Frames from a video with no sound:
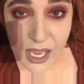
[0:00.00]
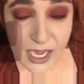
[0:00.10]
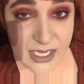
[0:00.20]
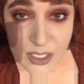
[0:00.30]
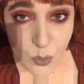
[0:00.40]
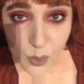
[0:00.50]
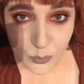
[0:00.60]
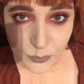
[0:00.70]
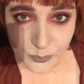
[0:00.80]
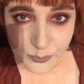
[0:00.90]
And he won't.
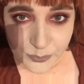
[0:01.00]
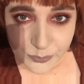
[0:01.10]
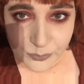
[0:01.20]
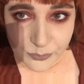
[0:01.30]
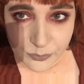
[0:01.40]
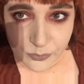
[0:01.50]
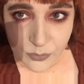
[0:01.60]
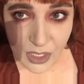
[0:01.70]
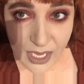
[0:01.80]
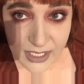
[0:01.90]

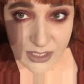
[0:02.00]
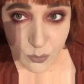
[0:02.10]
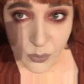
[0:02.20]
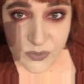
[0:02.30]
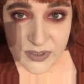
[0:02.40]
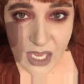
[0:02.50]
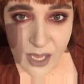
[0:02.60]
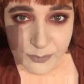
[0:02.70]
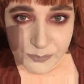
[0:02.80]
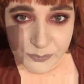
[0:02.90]
And he won't stop.